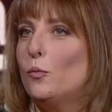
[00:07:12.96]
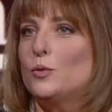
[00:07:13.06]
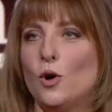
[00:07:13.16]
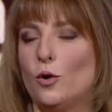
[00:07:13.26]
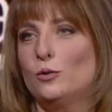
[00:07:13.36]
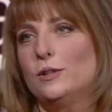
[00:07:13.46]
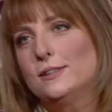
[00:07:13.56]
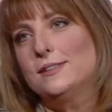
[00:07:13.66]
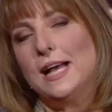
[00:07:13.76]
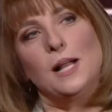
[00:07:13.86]
"So,
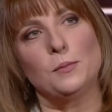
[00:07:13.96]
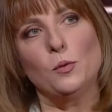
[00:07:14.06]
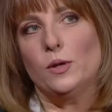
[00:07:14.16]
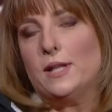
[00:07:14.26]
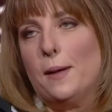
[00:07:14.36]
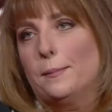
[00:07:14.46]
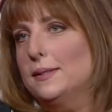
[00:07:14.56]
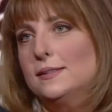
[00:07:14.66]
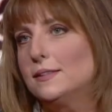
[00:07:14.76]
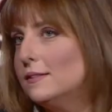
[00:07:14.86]
tell me what
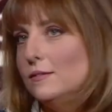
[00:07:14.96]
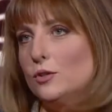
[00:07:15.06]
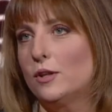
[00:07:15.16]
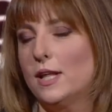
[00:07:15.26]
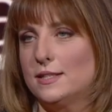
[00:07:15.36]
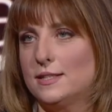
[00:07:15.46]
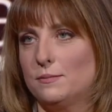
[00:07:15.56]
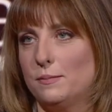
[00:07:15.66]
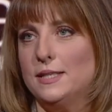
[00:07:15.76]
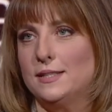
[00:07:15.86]
happened so
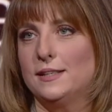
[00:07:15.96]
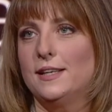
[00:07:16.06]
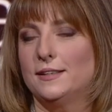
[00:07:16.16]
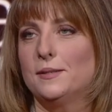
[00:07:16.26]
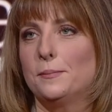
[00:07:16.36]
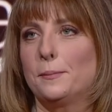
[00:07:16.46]
that's basically. Well,